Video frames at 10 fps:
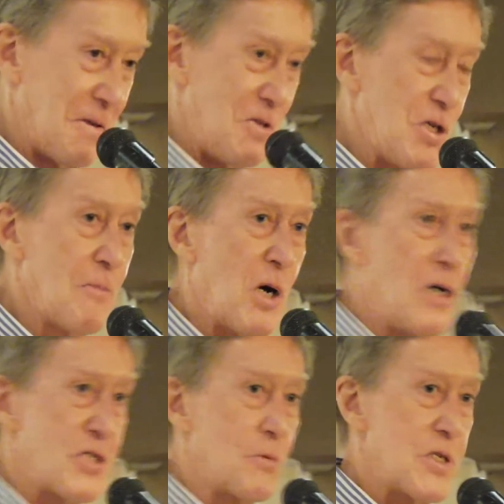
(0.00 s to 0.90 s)
Jim
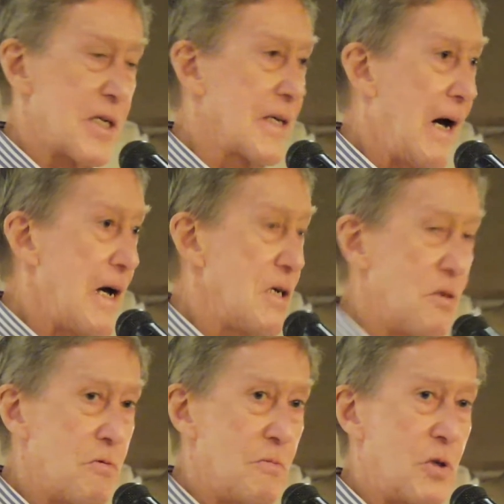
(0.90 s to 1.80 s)
also was a guy
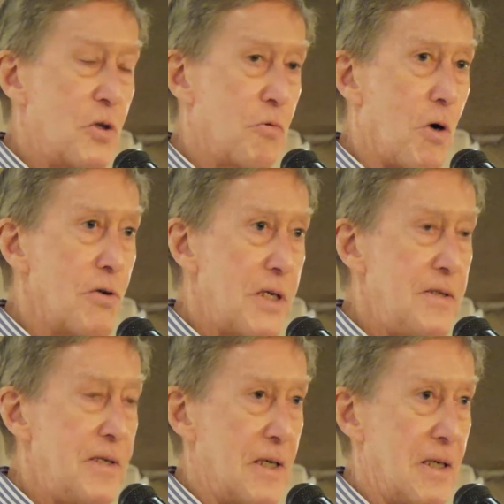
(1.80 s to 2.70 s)
who
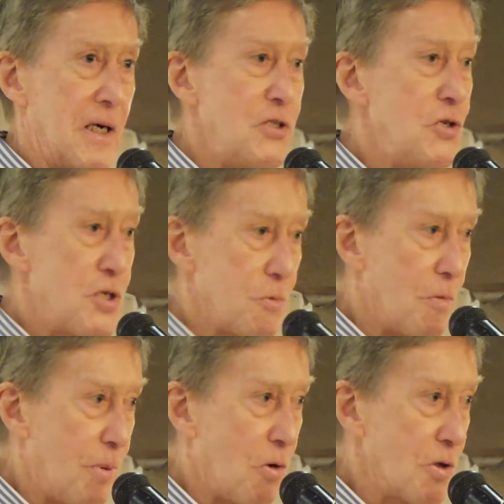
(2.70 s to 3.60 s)
quoted
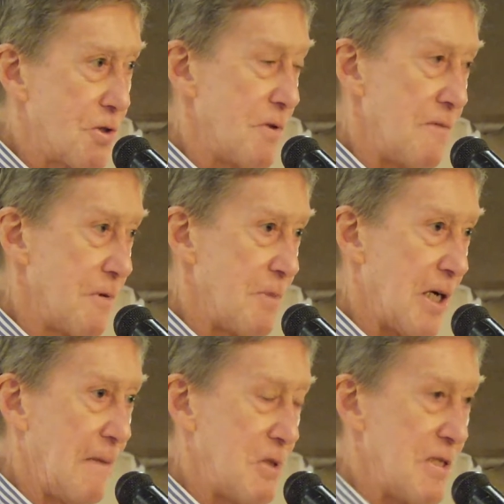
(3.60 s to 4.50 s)
unusual poetry from
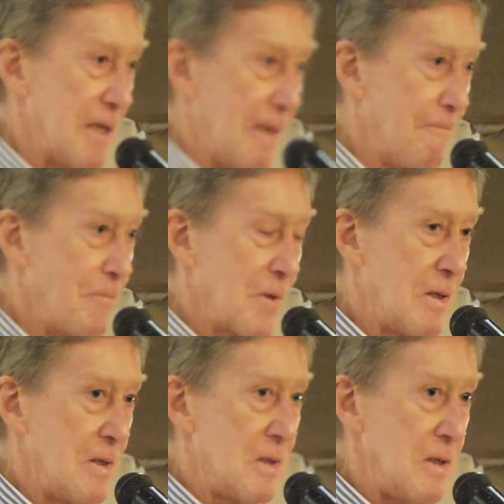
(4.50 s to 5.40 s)
time to time.
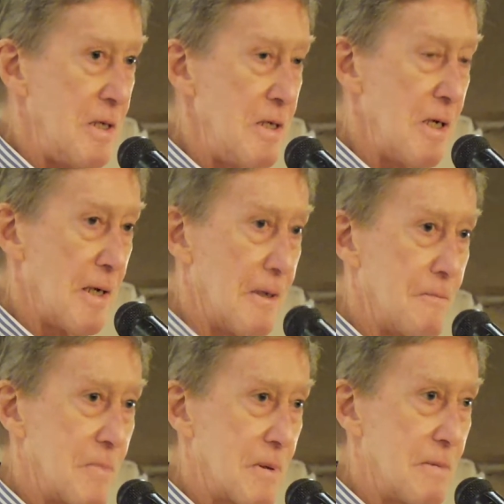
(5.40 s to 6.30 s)
He
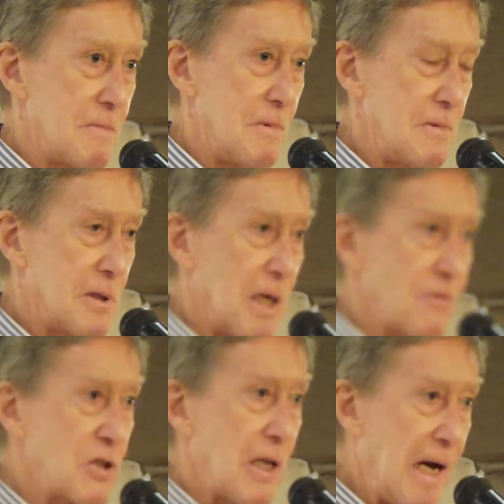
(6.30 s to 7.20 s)

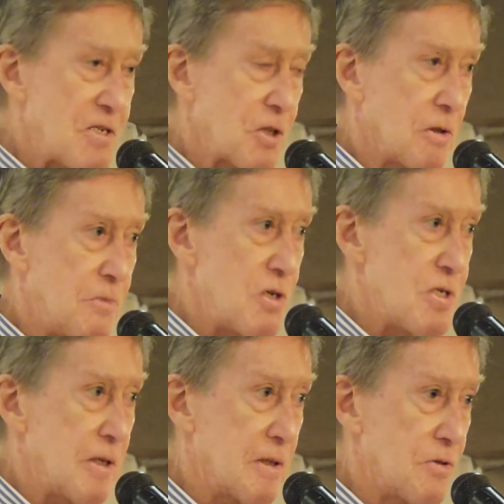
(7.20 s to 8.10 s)
covered classical
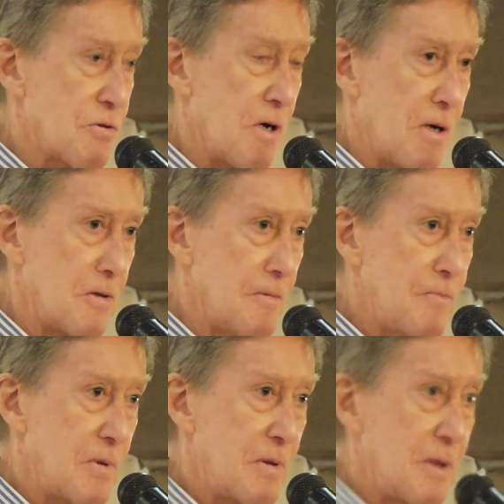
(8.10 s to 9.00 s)
music in Toronto,
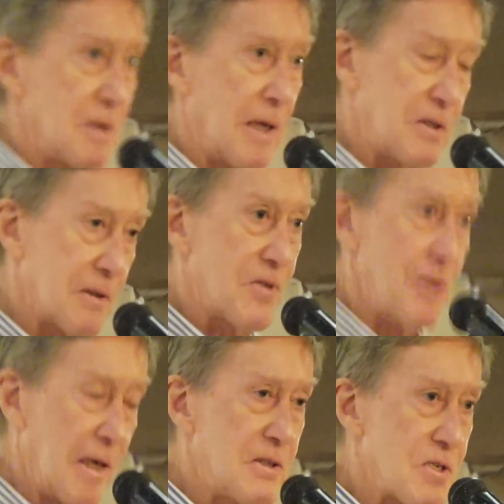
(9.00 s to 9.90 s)
like
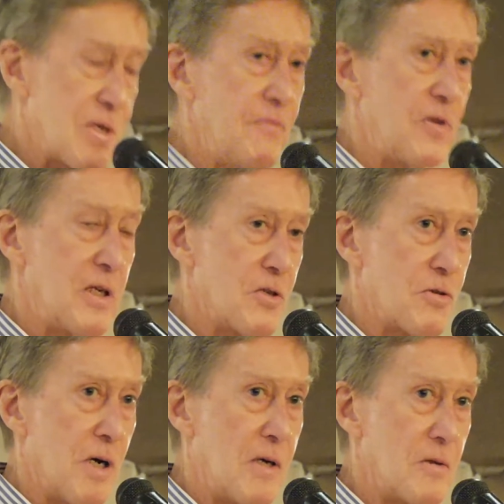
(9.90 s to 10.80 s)
the symphony in
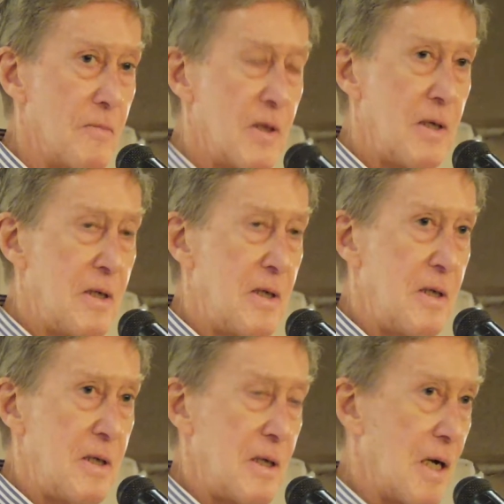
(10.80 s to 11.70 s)
Toronto.
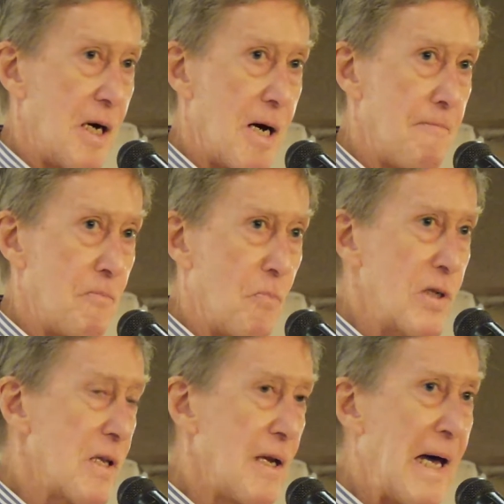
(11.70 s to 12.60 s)

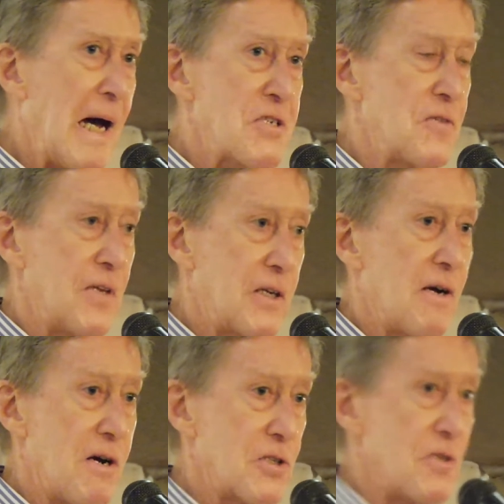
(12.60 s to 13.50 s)
One of the last of the
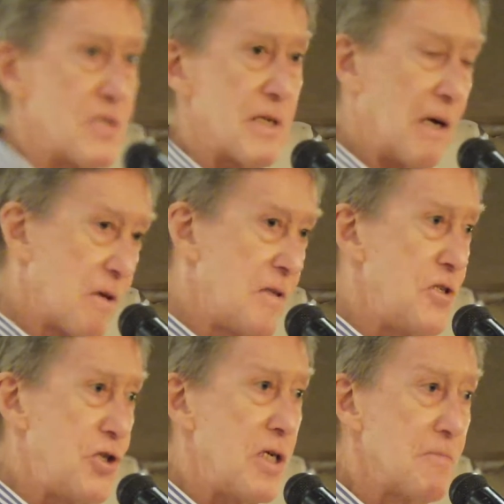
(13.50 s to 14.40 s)
characters, other
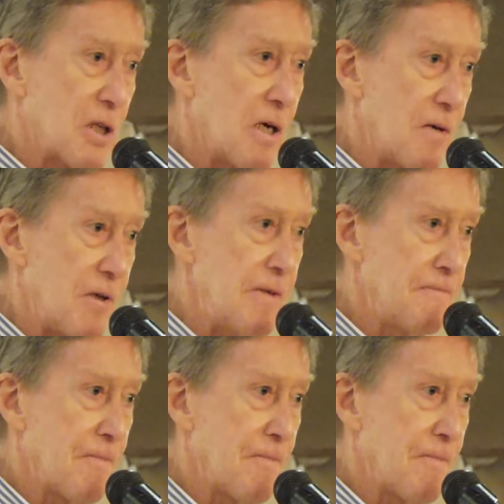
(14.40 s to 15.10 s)
than Gene McCarthy,